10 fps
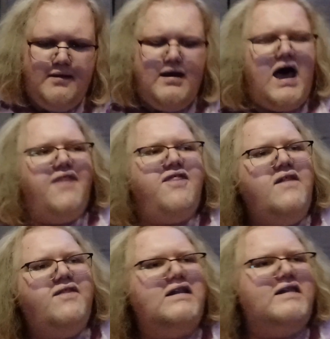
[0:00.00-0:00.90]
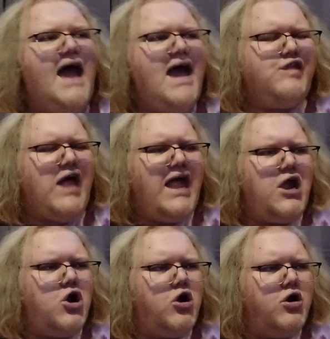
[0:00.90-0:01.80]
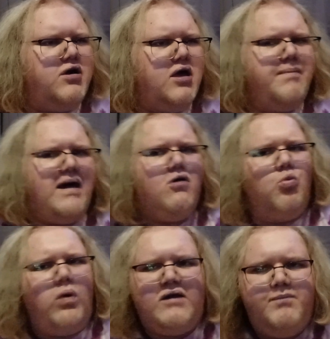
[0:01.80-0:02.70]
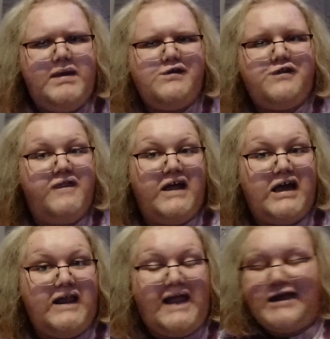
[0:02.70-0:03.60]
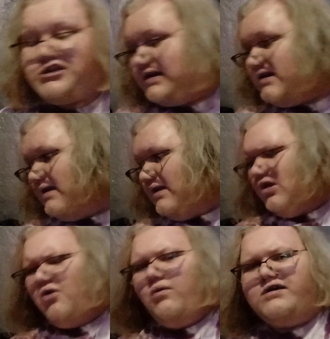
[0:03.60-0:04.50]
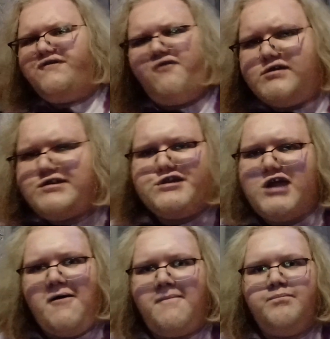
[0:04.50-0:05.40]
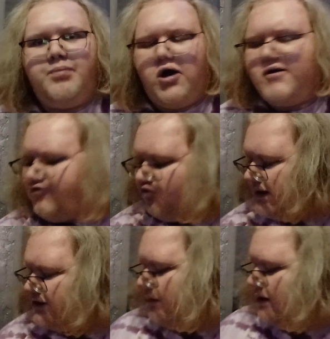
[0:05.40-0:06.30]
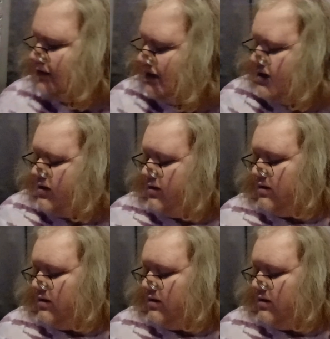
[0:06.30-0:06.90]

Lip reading: I think the last I heard about One Piece The Collection was for some part of Dressrosa.